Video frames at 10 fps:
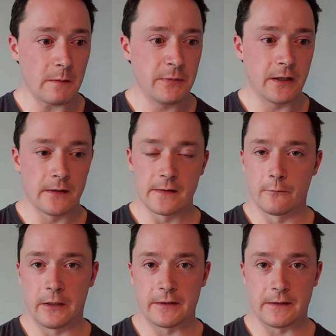because of
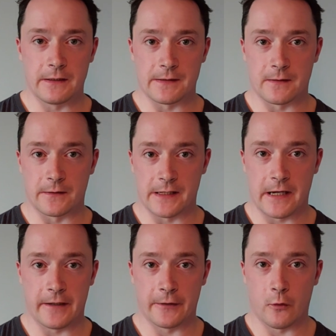what it is they're
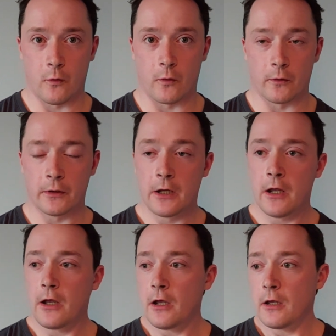saying or
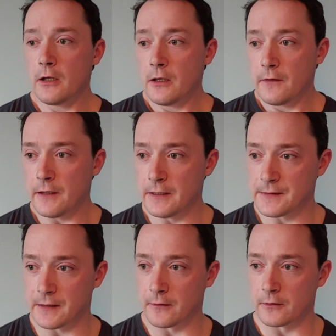
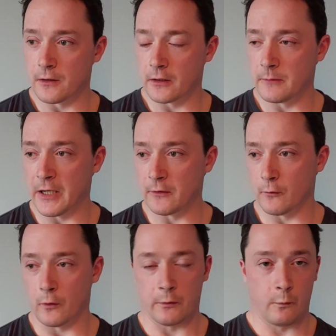things that they're talking about
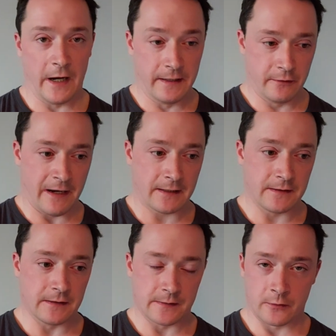or the way they're
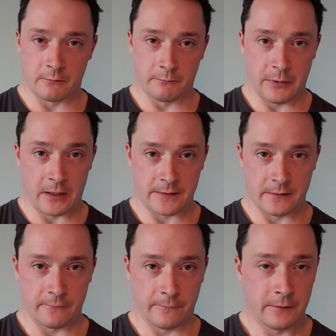acting in certain parts
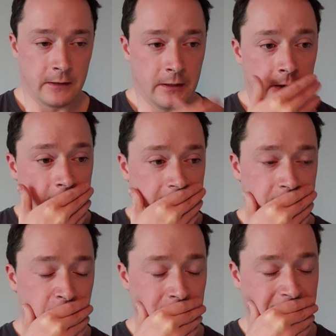of
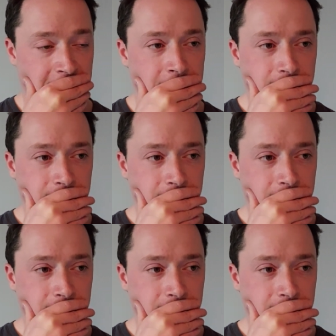in public.